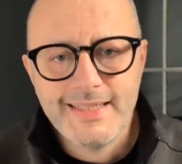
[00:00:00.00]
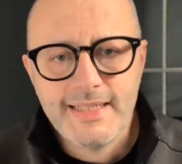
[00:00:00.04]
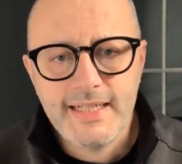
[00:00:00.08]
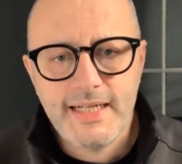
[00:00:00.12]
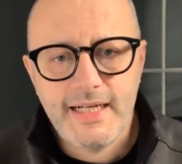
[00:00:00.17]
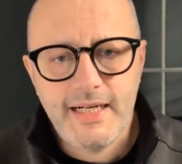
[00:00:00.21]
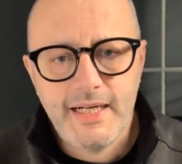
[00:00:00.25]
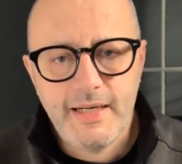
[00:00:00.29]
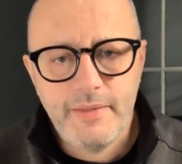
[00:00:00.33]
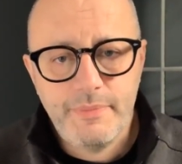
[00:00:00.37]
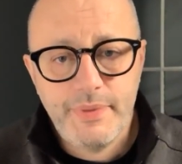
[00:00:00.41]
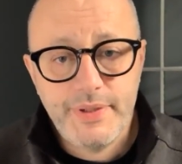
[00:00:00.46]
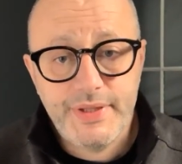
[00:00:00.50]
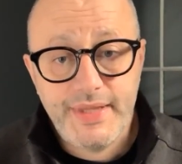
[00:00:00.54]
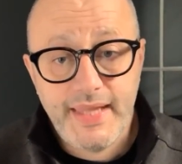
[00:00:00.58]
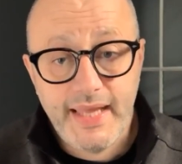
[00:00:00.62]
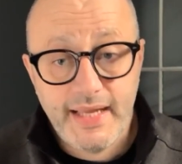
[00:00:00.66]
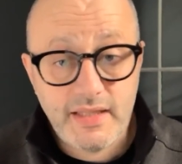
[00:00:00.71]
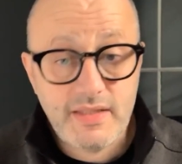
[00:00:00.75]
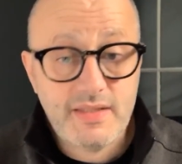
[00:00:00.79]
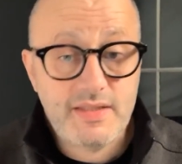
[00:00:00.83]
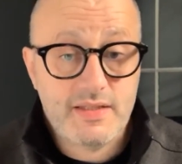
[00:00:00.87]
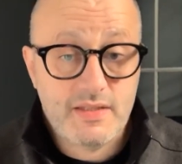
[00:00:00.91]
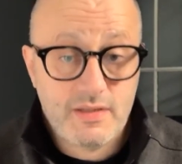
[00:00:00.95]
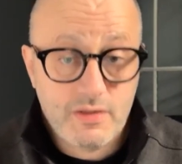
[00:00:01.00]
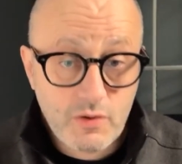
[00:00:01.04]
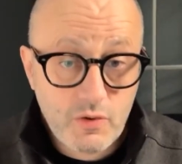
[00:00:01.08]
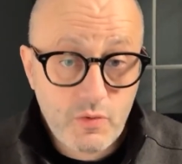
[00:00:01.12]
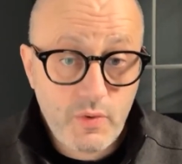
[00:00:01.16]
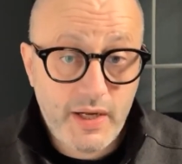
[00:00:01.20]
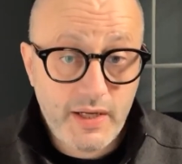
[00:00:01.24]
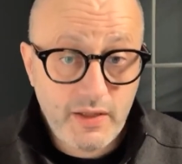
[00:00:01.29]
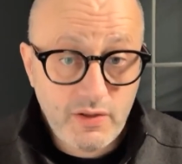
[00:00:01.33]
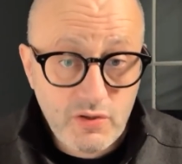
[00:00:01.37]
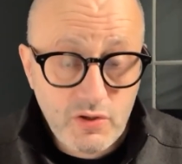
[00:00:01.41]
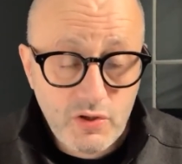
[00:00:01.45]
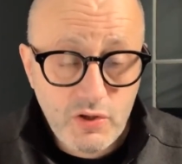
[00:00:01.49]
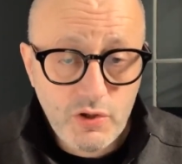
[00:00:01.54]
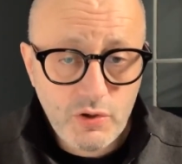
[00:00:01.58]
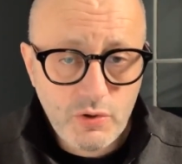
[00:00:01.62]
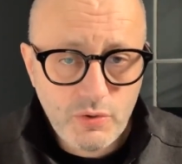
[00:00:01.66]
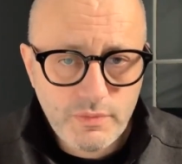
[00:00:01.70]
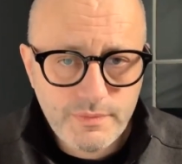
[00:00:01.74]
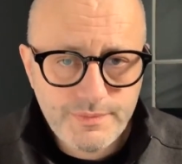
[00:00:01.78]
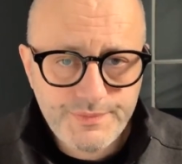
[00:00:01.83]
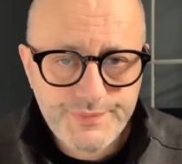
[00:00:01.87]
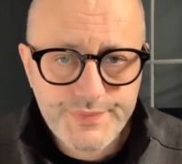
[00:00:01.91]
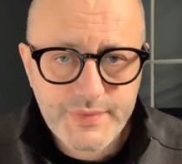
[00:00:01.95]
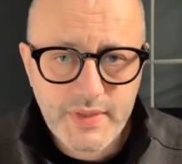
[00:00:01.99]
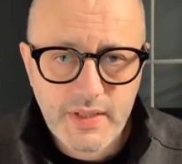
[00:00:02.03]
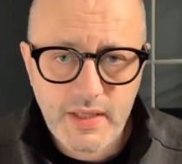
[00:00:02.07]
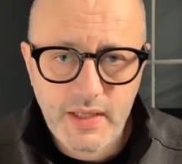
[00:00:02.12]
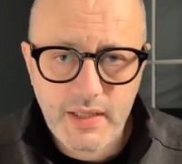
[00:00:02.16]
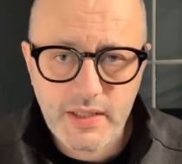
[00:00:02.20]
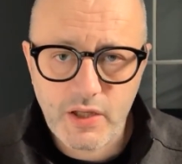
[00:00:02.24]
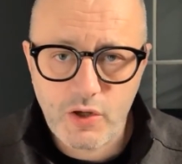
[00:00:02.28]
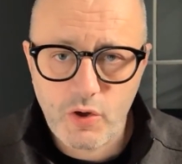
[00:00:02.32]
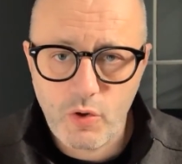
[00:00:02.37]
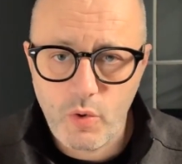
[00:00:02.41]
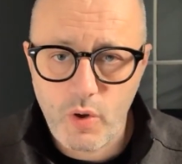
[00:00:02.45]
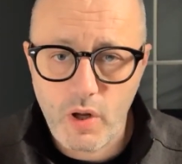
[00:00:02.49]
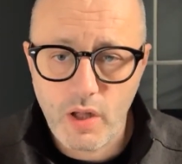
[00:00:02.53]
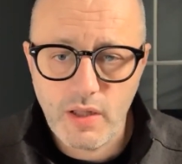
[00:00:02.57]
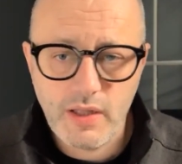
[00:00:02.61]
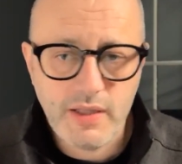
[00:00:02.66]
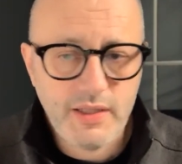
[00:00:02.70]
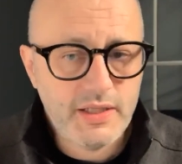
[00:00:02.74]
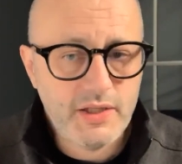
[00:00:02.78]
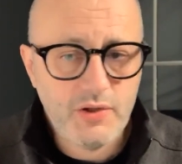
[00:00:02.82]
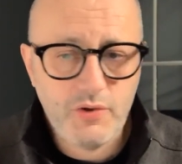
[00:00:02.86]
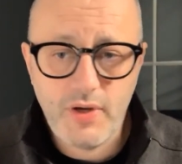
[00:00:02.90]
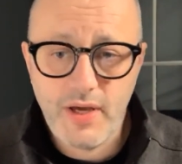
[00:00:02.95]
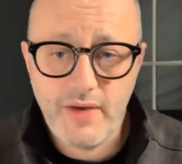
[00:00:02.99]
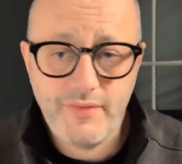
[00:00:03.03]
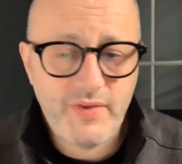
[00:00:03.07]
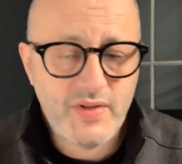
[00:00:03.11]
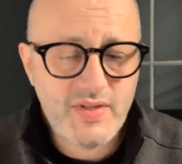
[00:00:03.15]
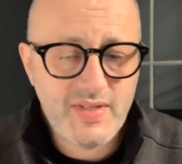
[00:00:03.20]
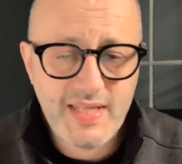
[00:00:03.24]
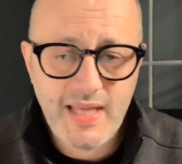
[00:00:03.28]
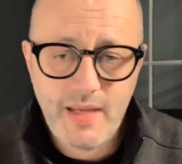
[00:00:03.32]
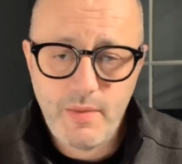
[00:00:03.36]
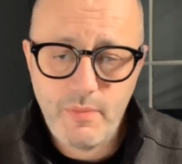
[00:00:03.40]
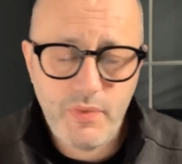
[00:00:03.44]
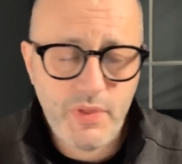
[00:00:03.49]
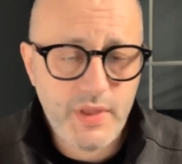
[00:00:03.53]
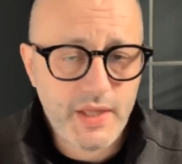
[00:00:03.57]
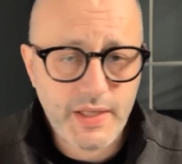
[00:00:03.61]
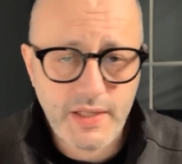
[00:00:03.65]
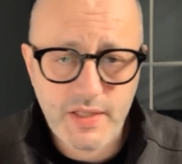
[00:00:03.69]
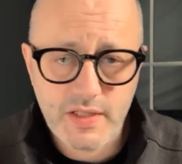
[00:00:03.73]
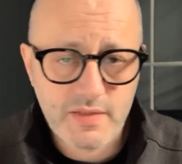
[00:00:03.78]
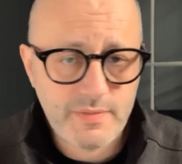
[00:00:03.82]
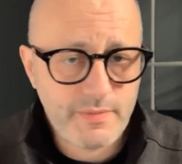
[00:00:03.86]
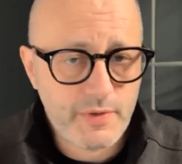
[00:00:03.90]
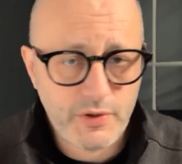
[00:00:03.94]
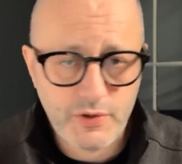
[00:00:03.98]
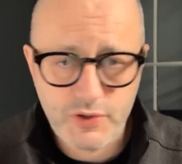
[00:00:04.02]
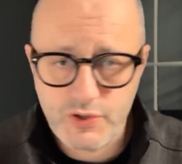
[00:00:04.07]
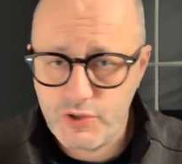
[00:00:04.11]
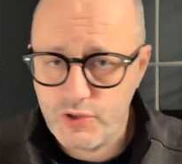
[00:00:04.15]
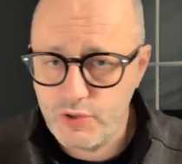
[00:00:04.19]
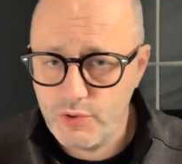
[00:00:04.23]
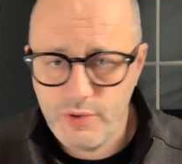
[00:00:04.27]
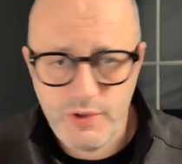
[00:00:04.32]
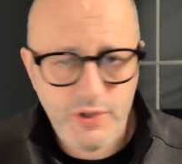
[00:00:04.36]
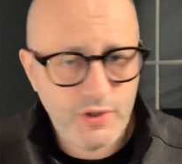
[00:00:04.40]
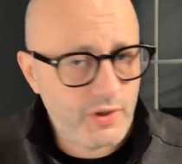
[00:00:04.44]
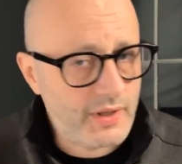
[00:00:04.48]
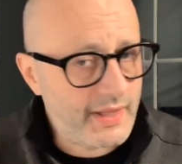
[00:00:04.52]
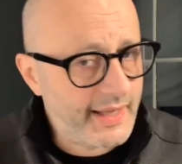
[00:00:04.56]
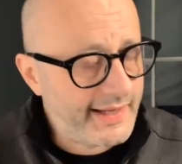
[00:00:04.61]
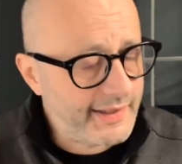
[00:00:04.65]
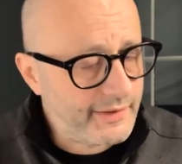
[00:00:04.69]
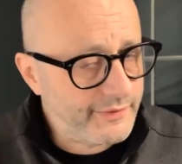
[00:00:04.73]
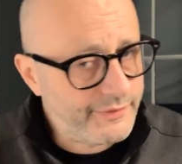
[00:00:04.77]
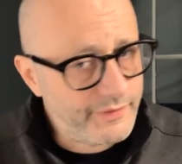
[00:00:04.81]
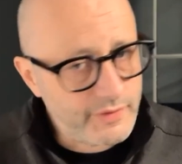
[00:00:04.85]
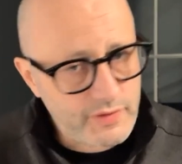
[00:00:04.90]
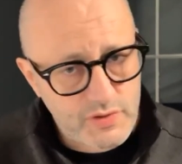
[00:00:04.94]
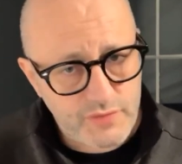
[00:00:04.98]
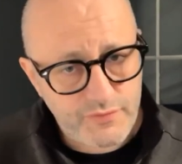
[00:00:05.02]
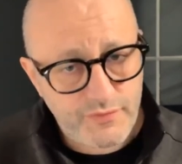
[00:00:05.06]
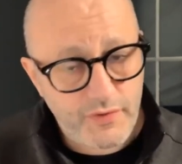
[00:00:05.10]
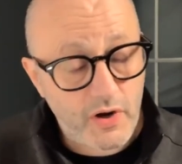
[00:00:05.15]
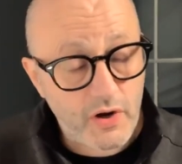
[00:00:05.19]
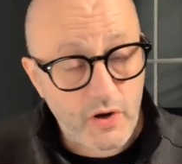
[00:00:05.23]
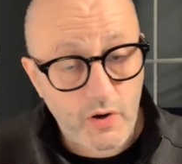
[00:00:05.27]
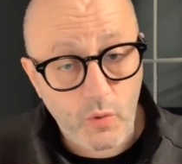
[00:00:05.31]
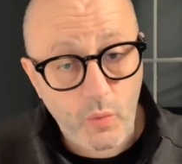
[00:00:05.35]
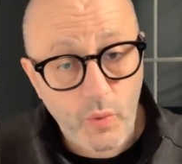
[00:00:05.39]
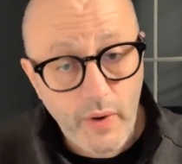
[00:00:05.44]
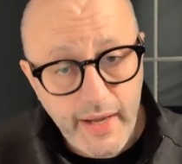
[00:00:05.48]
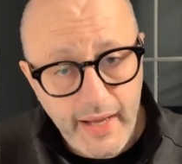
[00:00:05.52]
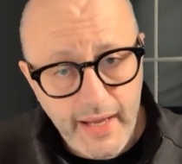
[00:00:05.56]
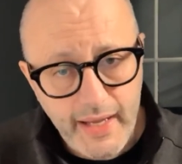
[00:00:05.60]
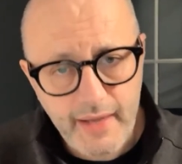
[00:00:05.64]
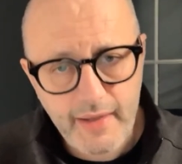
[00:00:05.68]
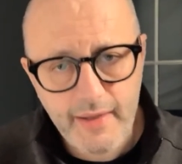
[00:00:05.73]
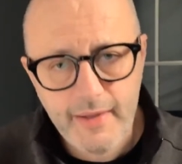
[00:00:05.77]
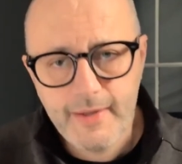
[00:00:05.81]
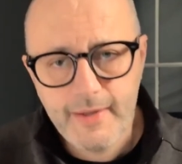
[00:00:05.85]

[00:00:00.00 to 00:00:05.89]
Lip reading: But that's great to do. The quality, you have the same thing in a small studio. Light feels far away.